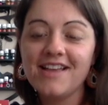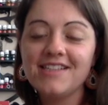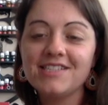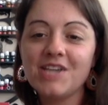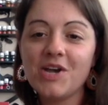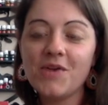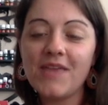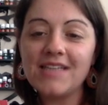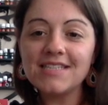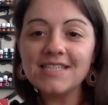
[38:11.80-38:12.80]
So
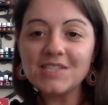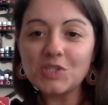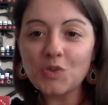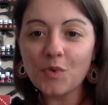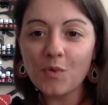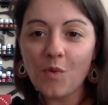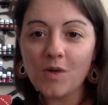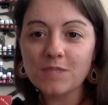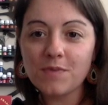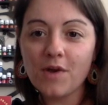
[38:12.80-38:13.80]
that's the Essential
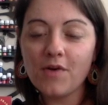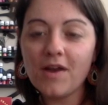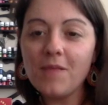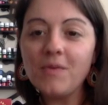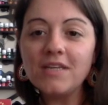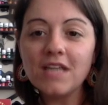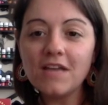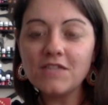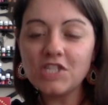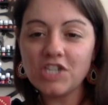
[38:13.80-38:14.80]
Rewards program. We'd
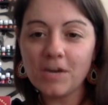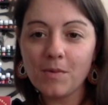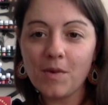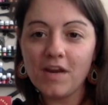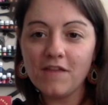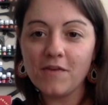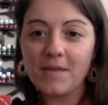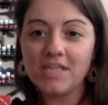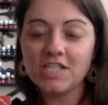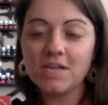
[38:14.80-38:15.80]
love to share more
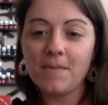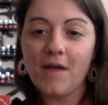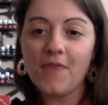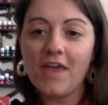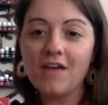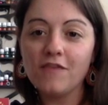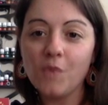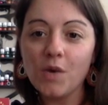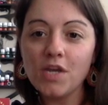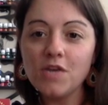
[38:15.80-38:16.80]
information about that
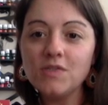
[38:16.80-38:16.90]
for you.